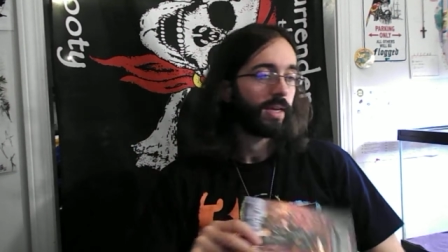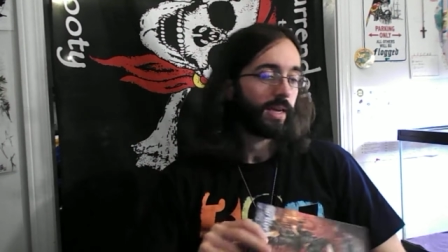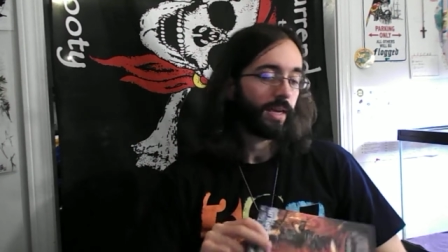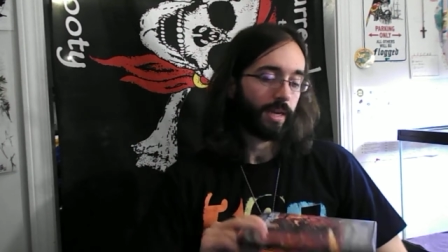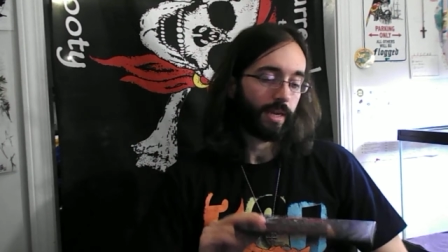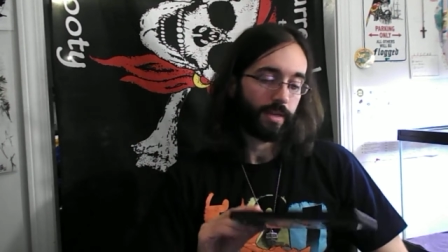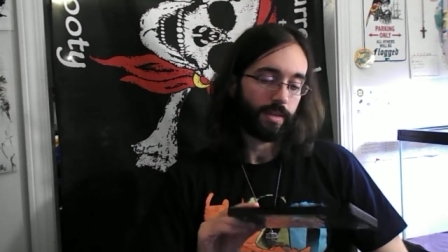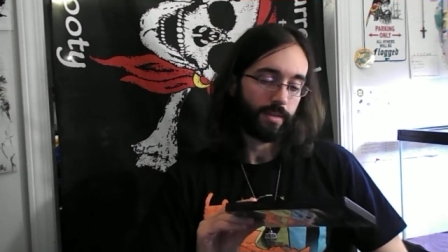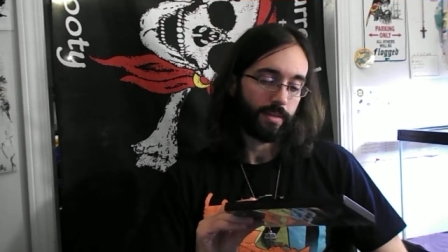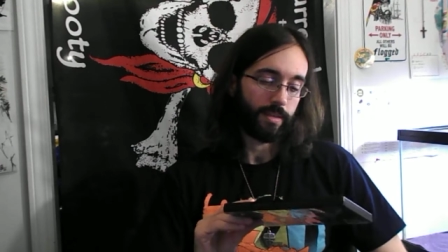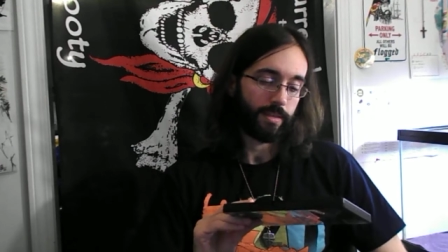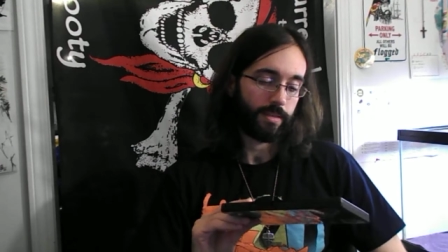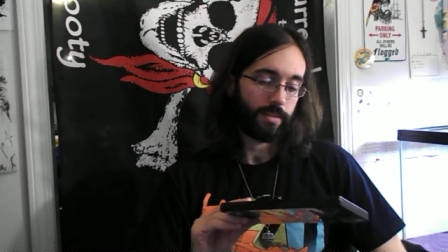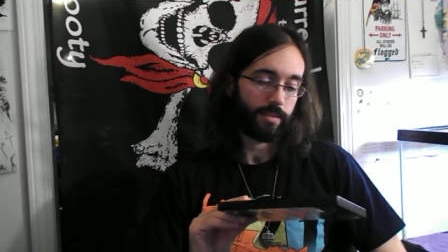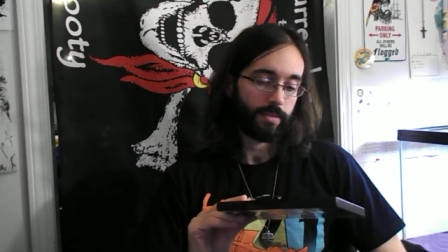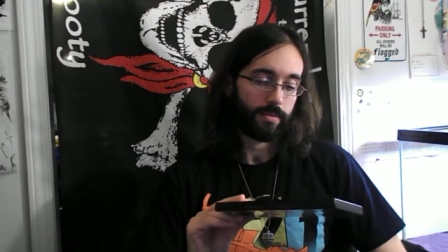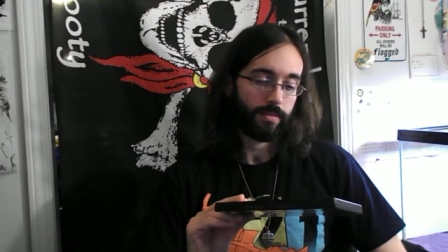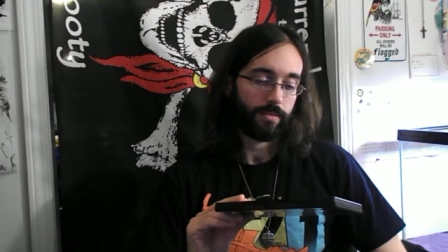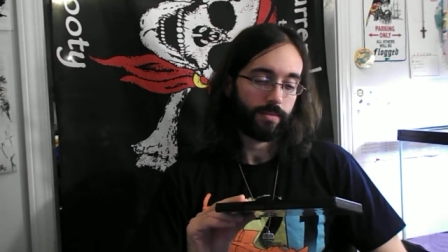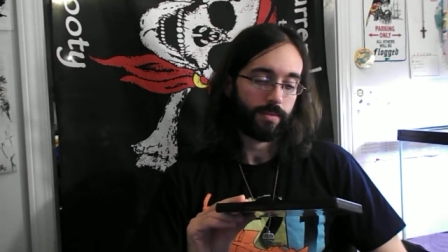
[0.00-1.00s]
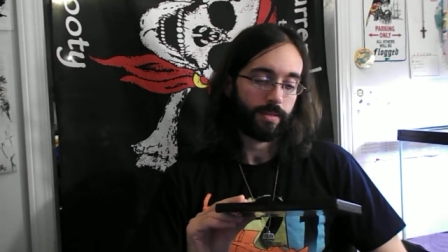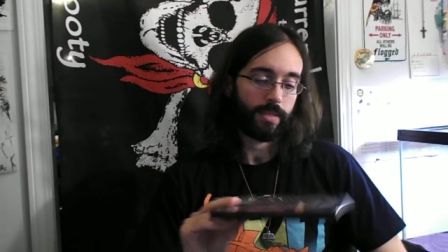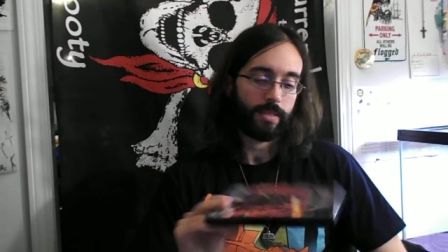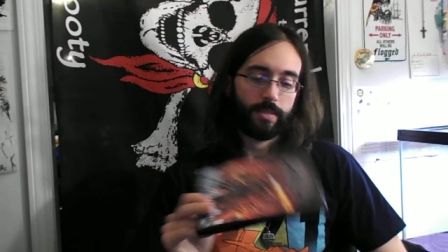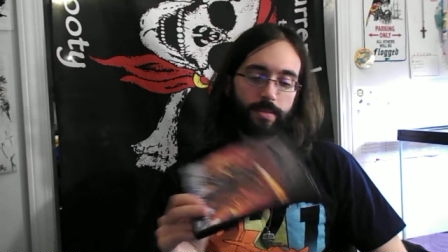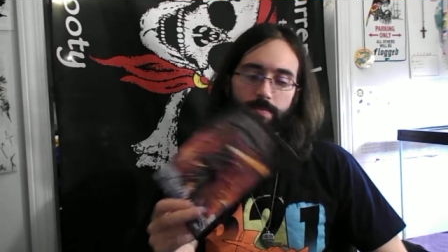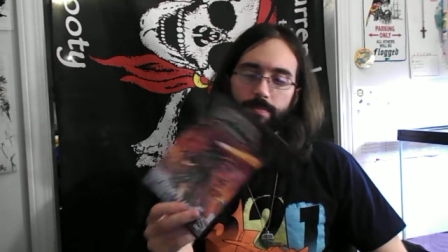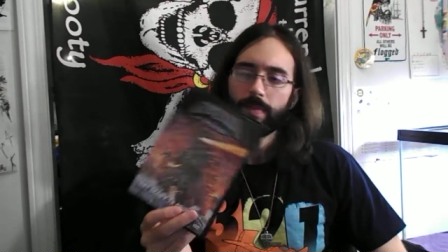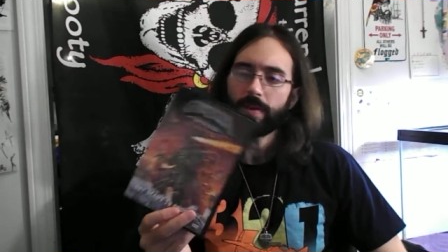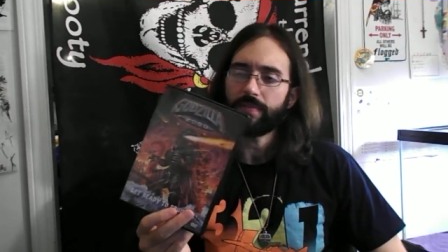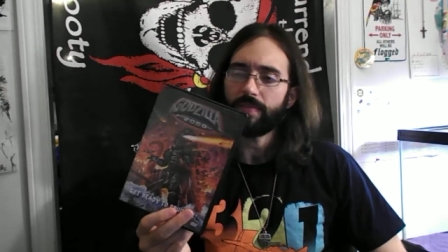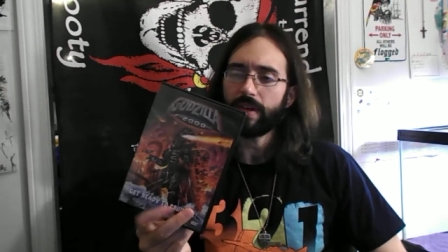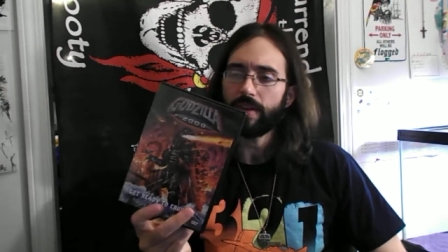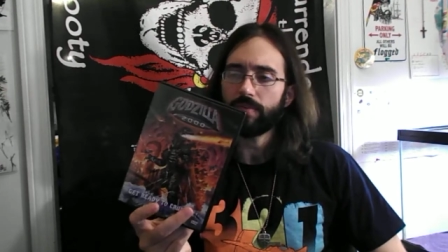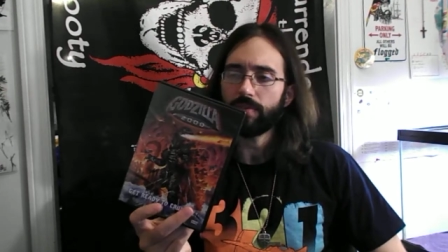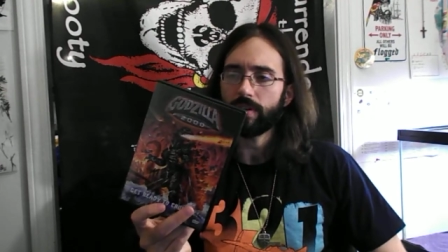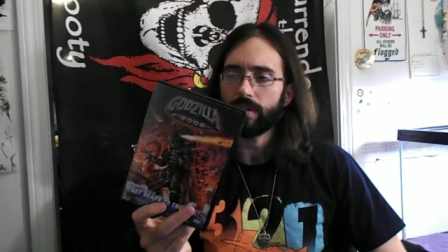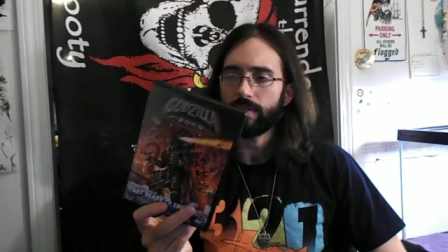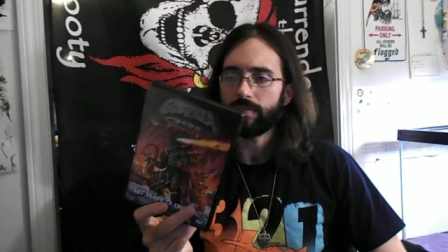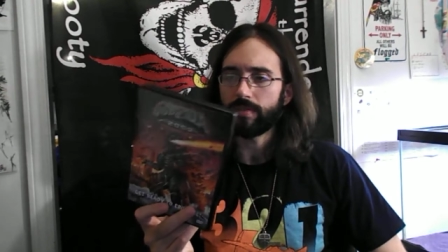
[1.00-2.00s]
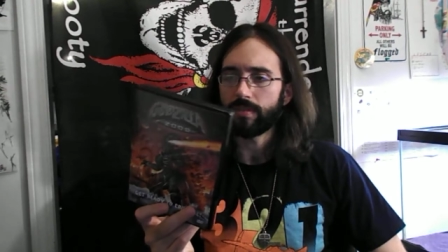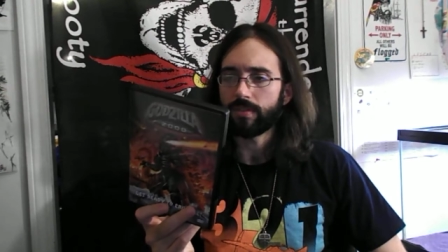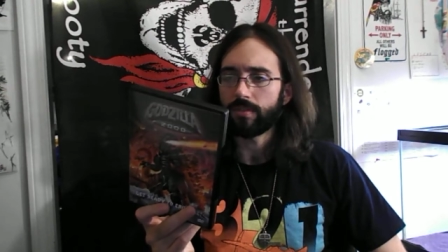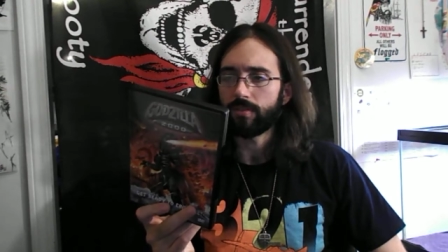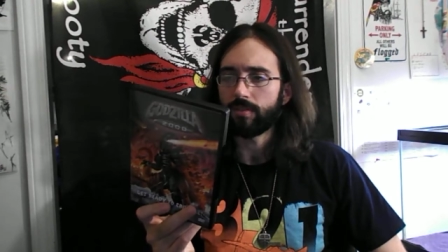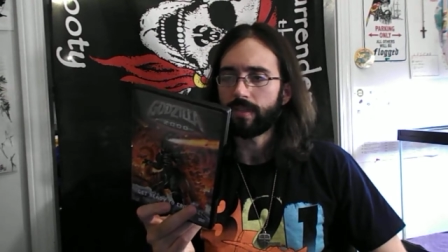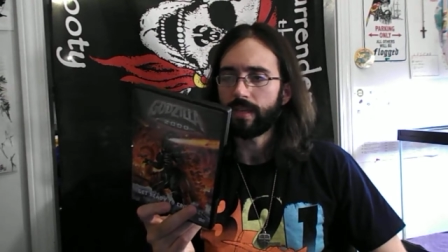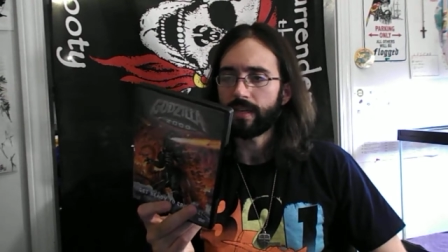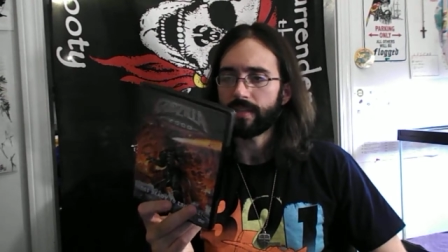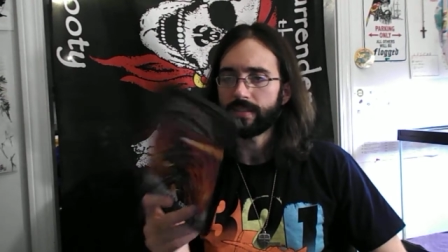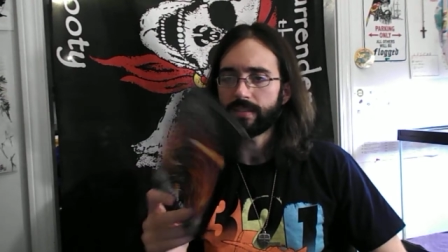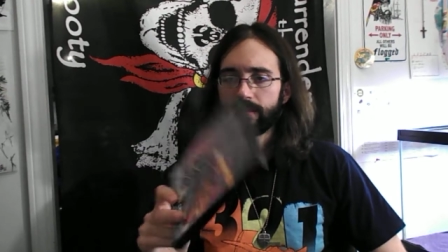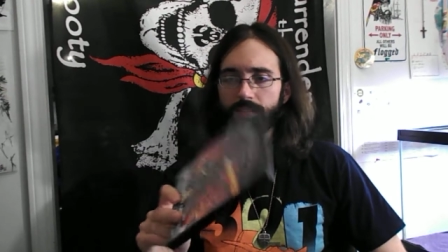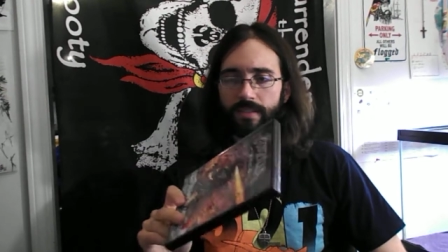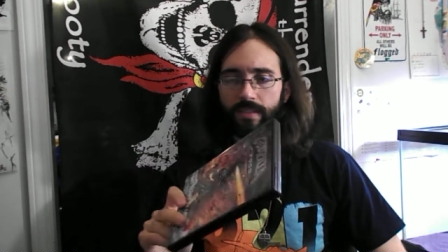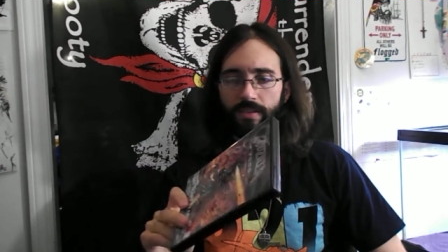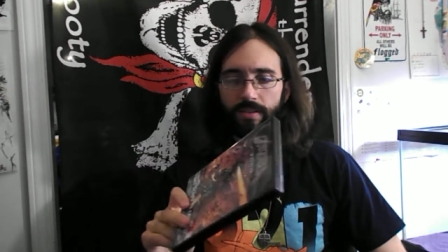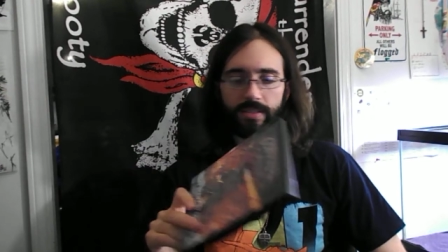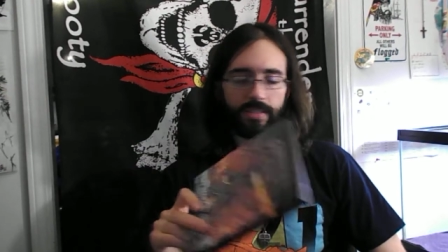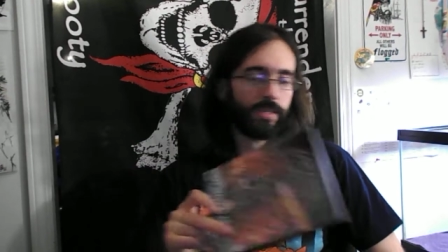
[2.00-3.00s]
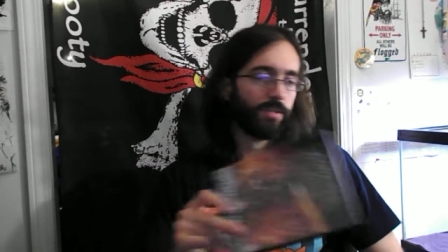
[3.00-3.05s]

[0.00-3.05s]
and it's my favorite of the 2000 series.